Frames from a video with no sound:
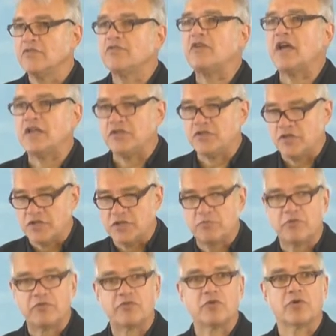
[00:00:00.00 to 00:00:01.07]

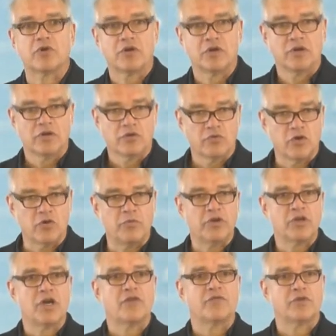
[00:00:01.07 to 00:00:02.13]
defenses before
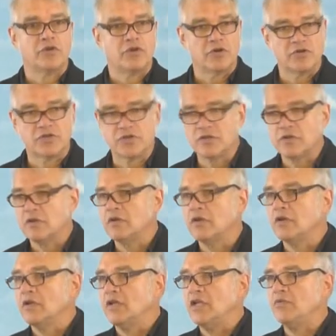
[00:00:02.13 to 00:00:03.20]
Roman governors,
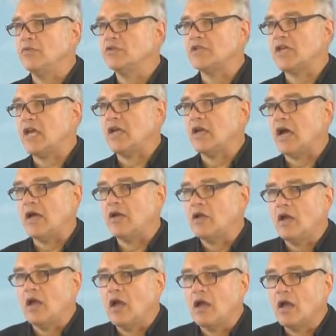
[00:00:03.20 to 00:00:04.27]
he would say,
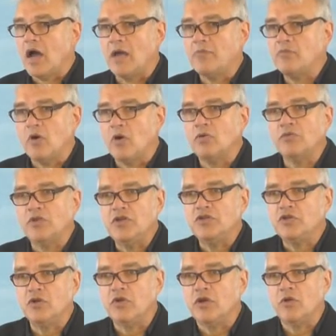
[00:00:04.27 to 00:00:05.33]
I'm only
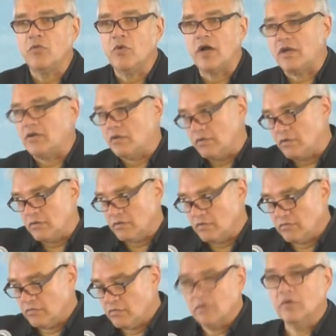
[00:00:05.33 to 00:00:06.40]
doing what
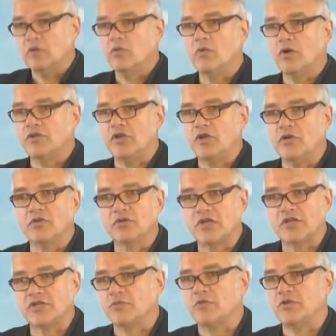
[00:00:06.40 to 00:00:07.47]
the Old
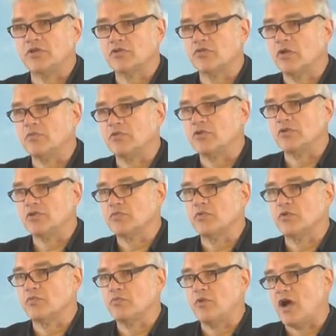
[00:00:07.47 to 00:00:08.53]
Testament scriptures
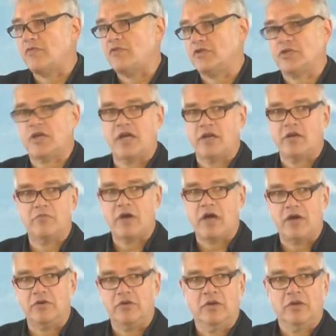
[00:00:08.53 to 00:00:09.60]
were prophesying
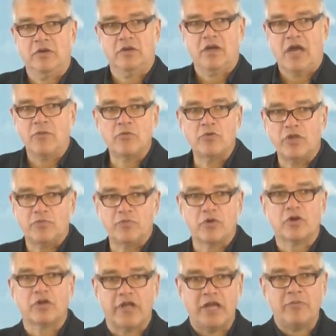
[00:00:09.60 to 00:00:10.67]
about. I'm only
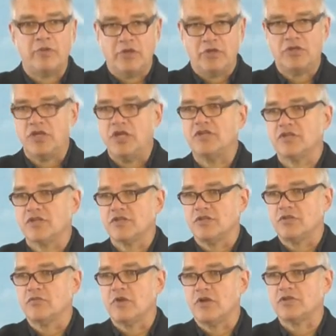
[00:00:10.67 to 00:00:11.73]
proclaiming Jesus
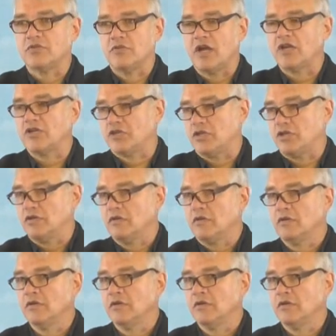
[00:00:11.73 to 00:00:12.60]
and the resurrection.